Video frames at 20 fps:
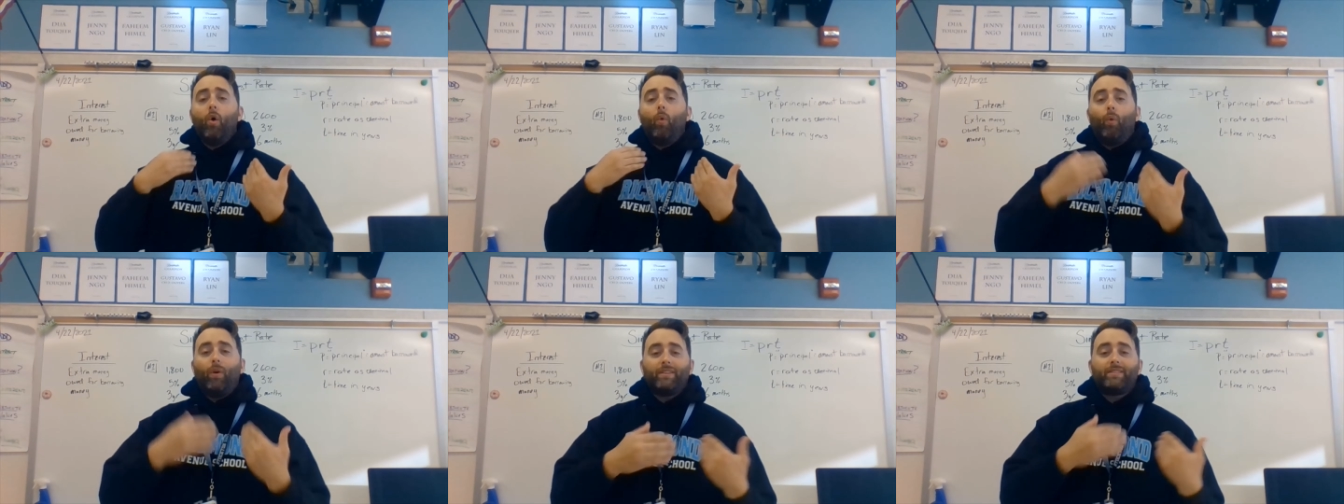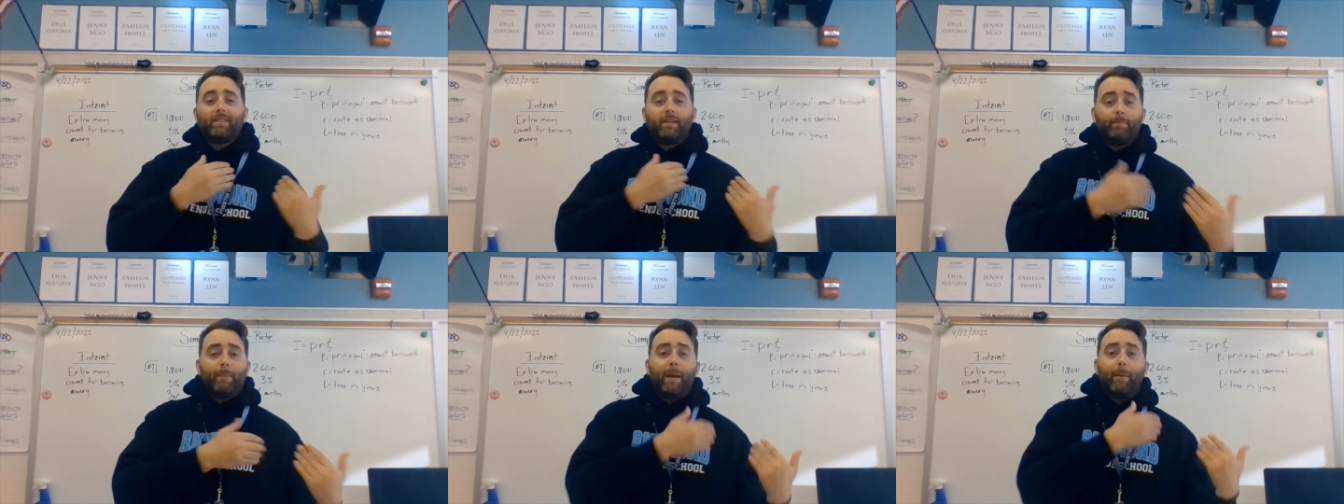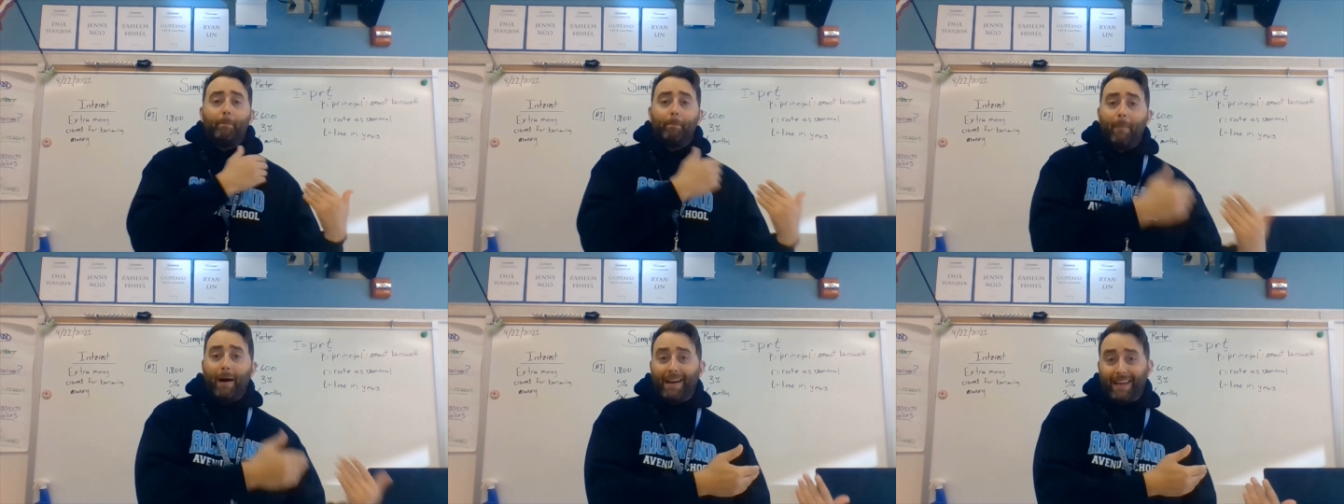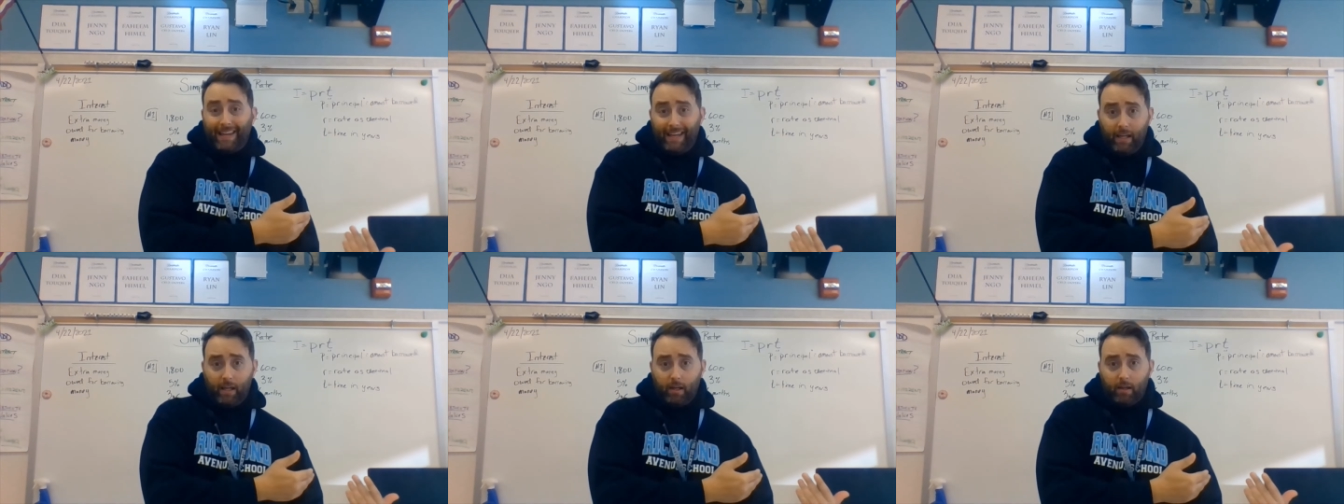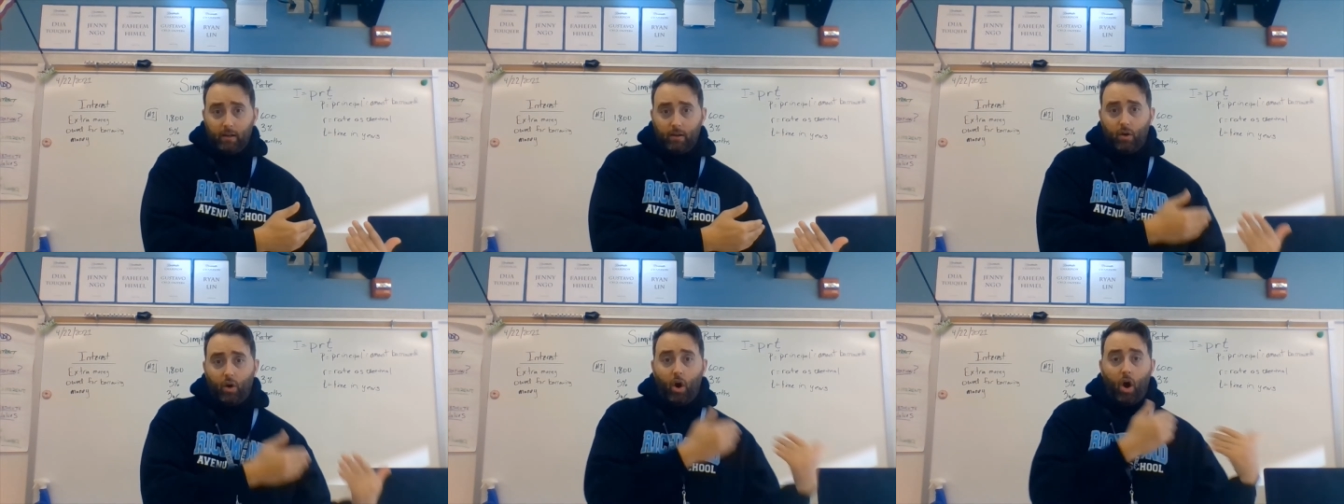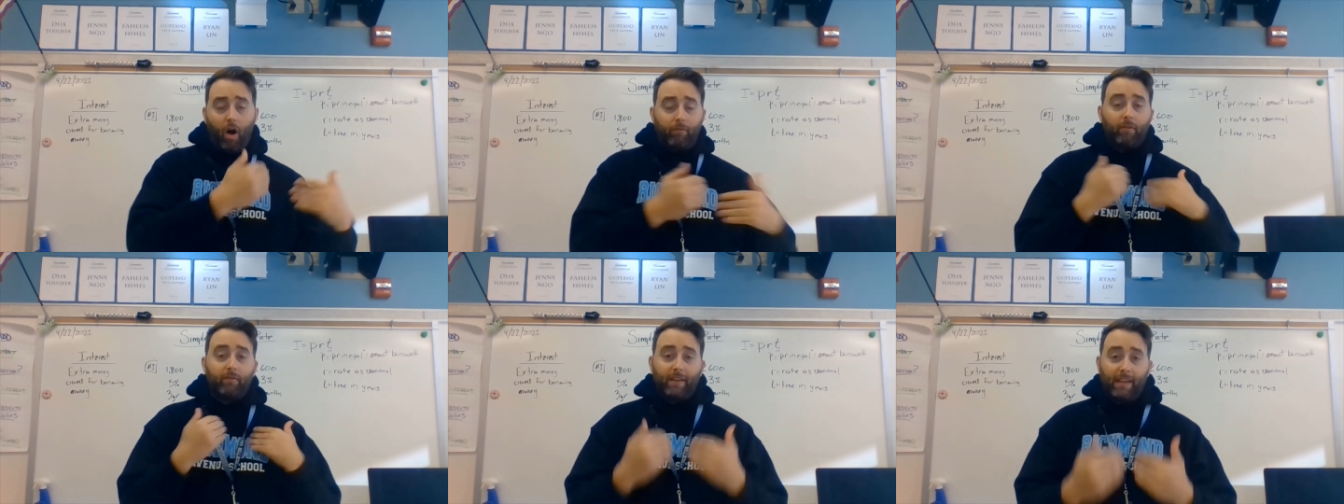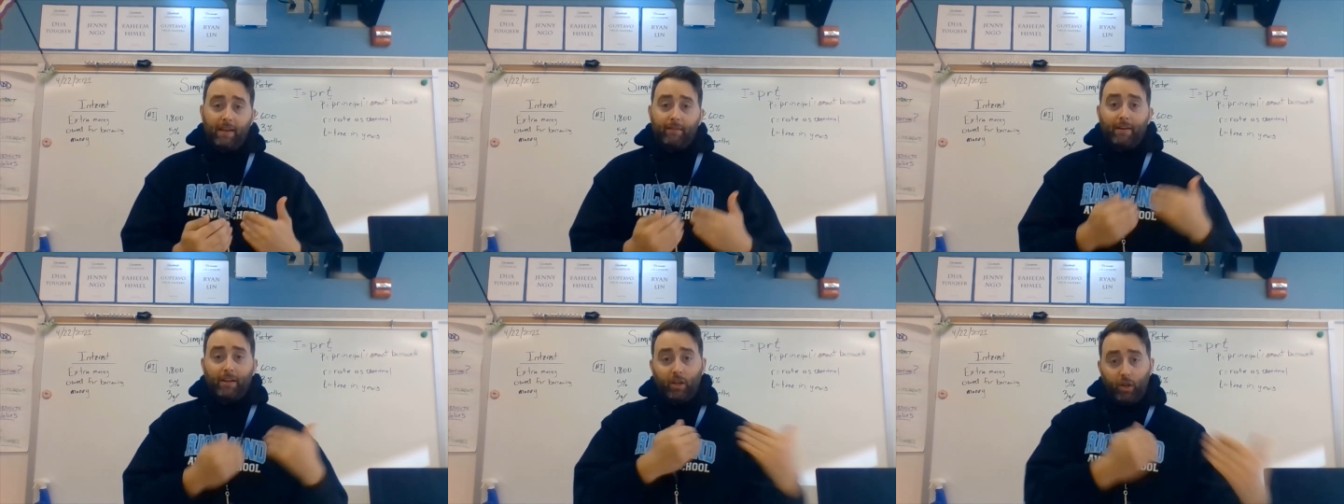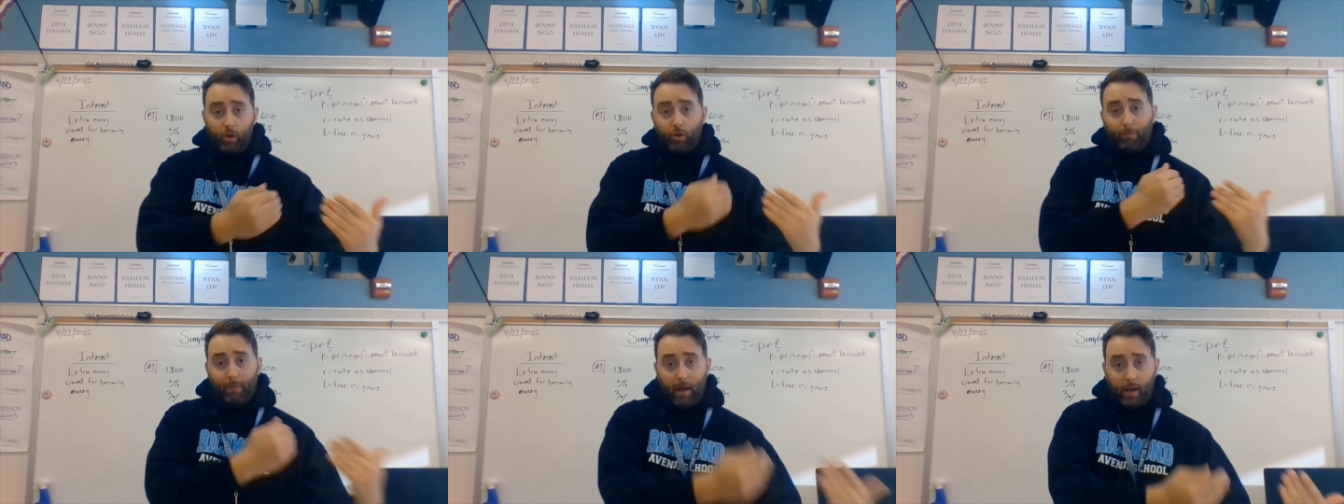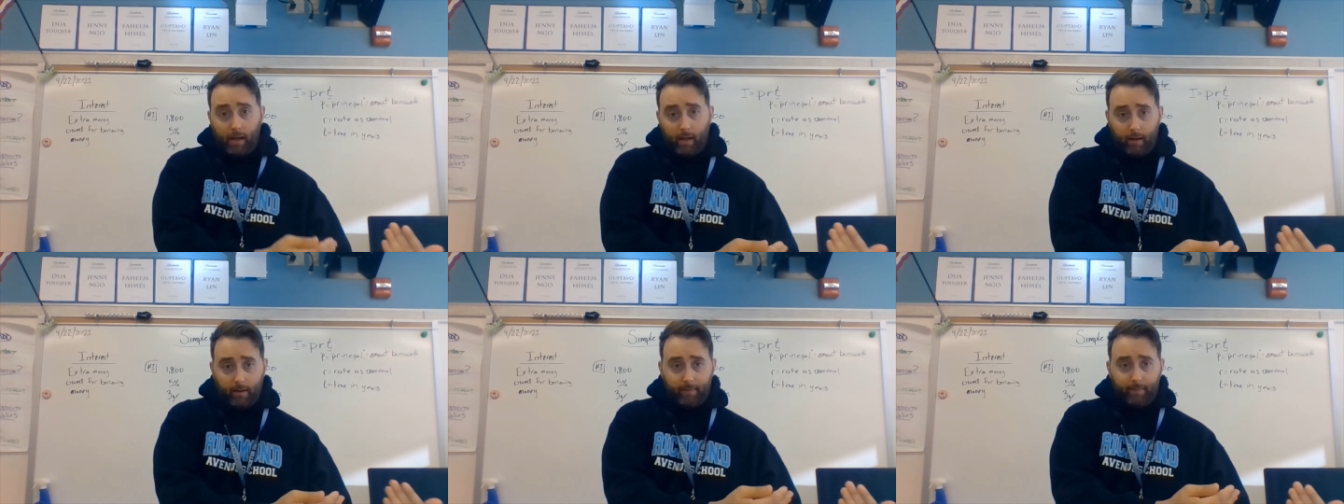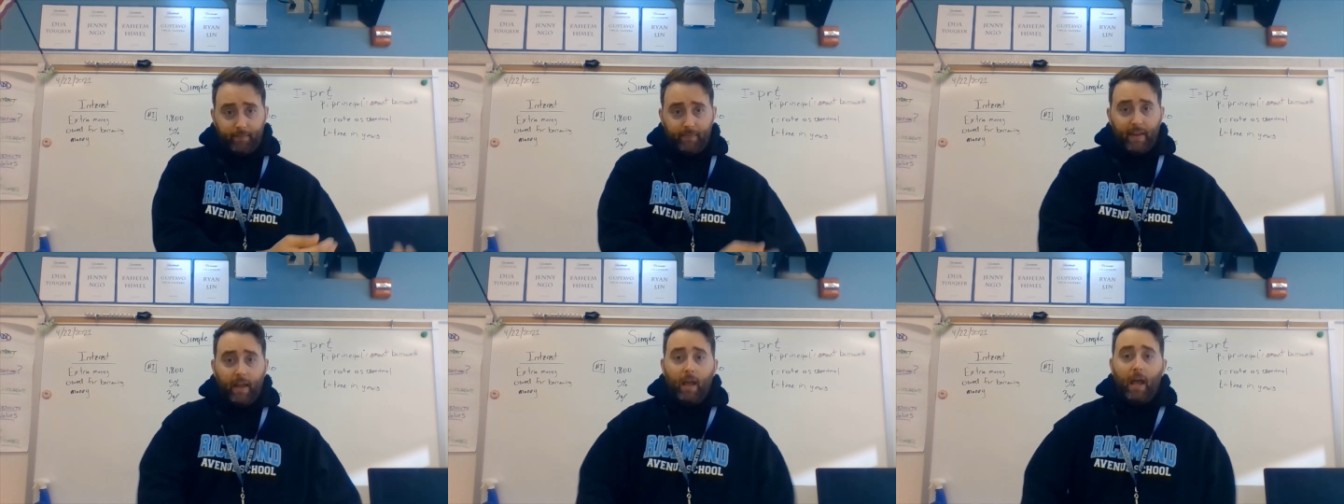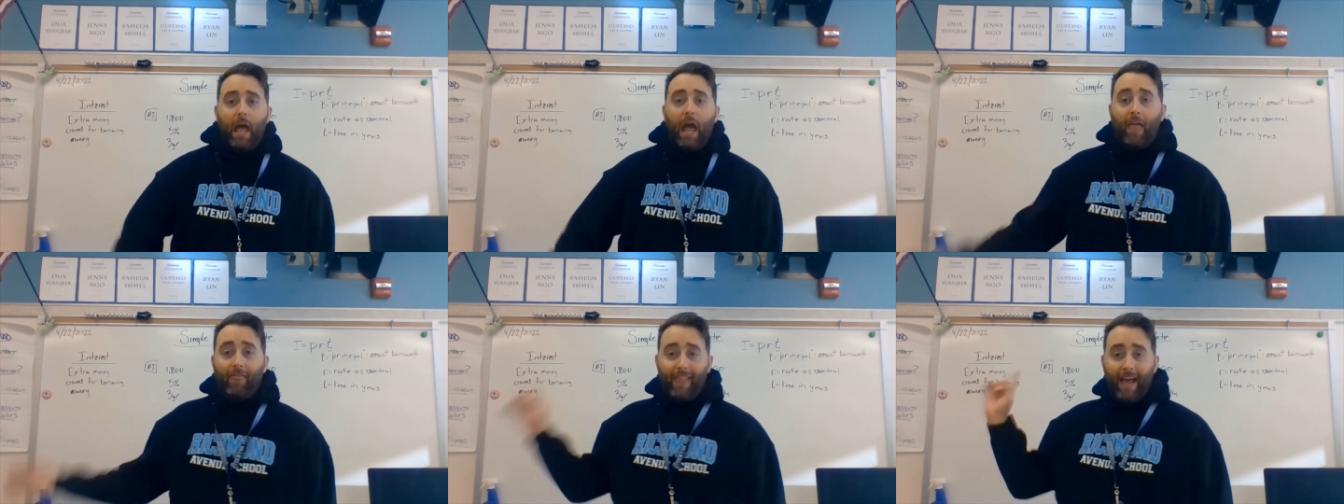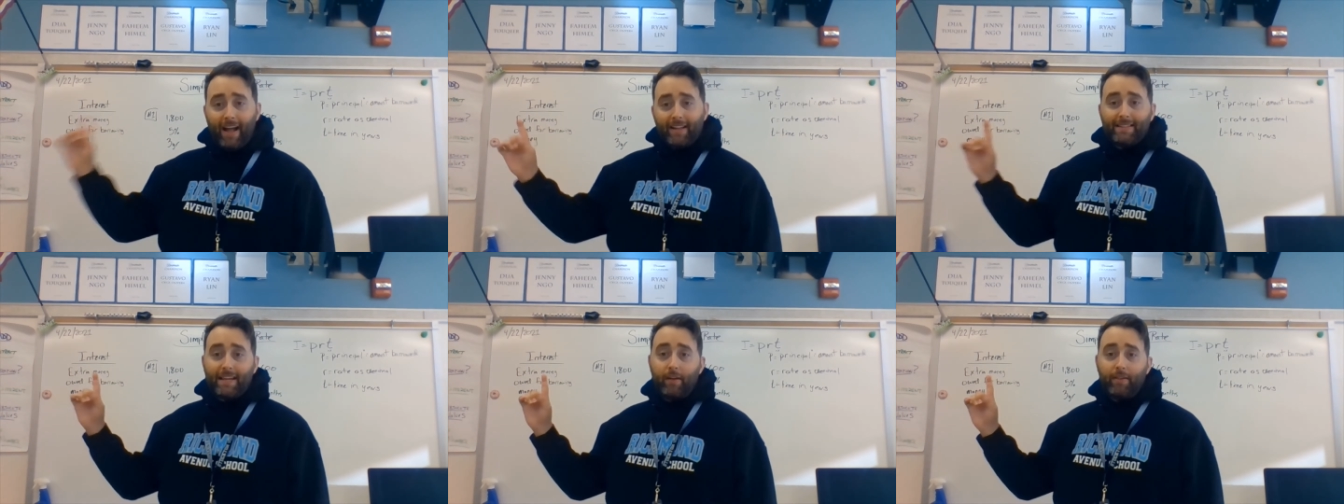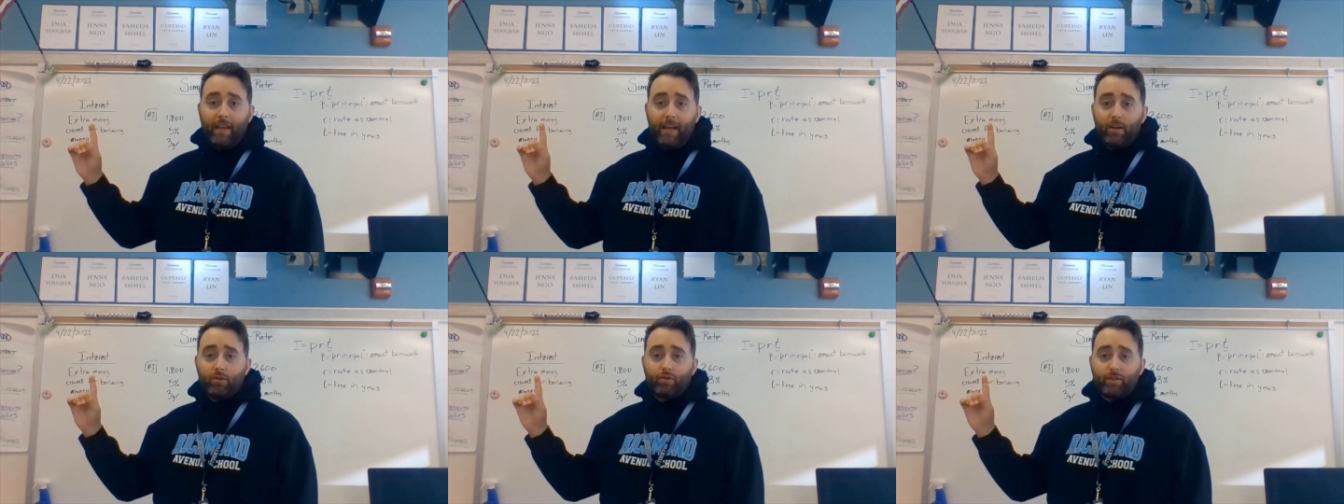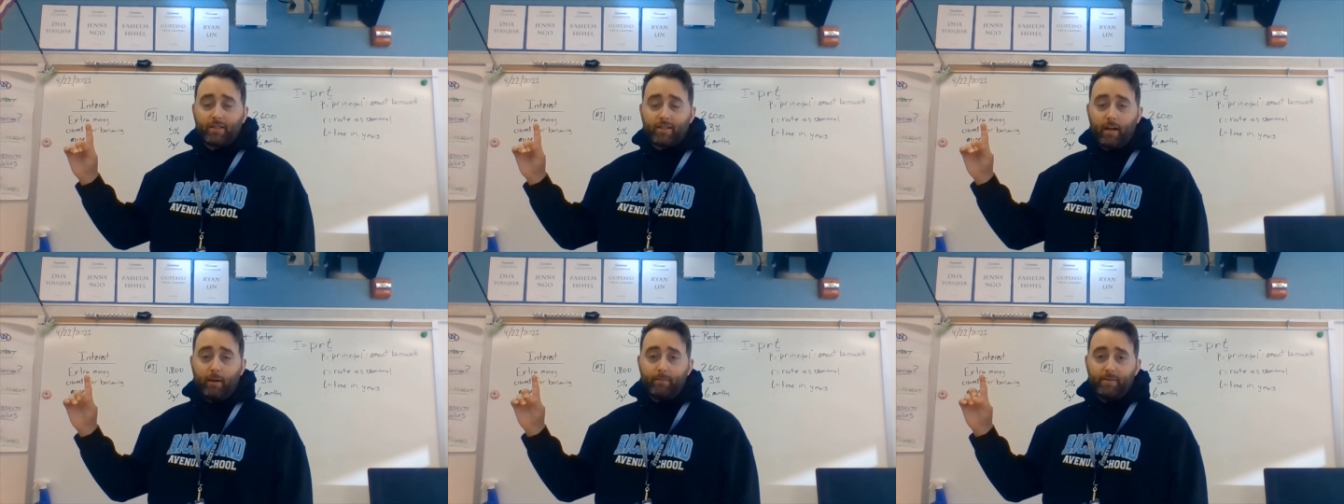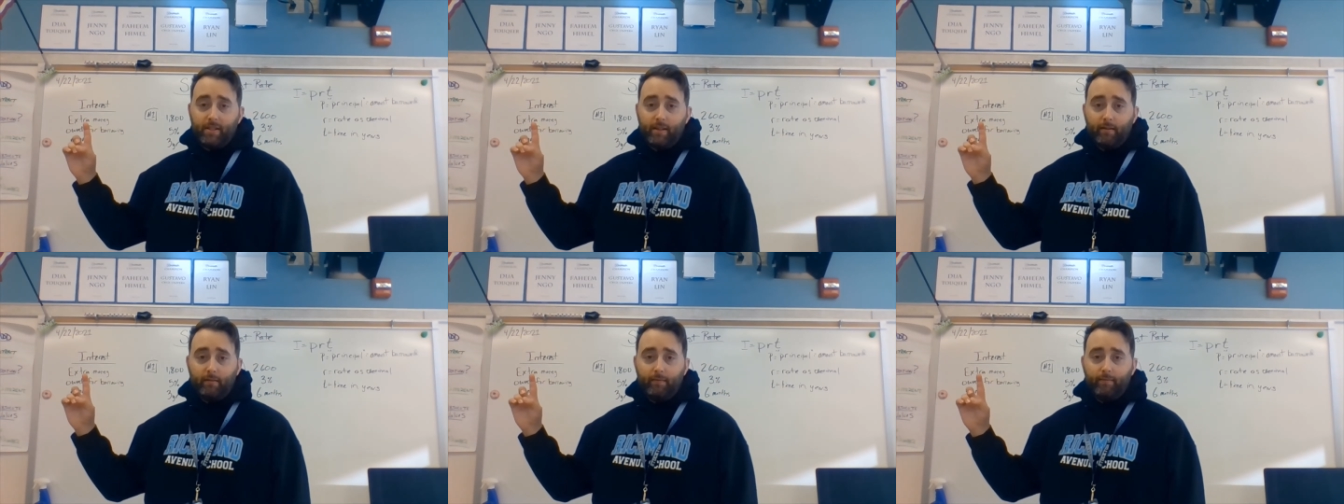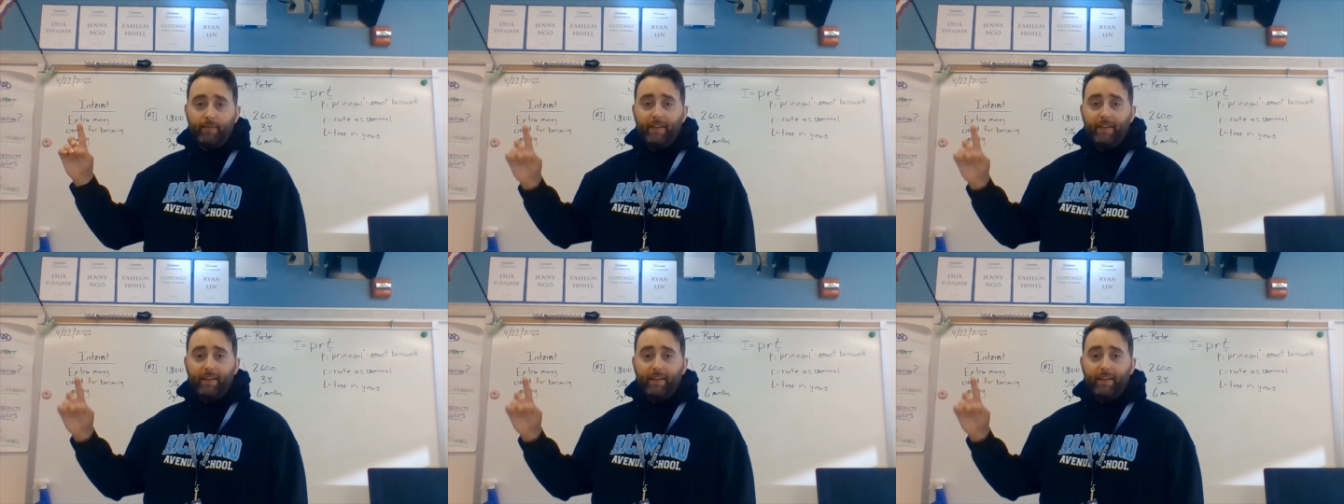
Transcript: wants to make money off of giving you money, and that's how the interest comes in.